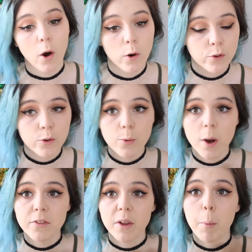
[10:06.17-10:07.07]

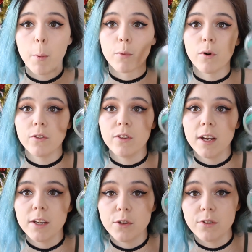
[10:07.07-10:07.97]
Onto some
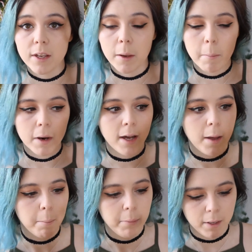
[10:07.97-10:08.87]
bronzer using
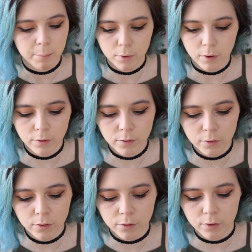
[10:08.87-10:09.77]
my Butter
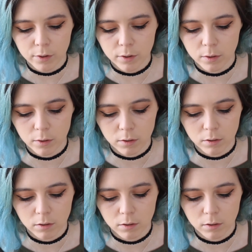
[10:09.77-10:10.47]
Bronze, so...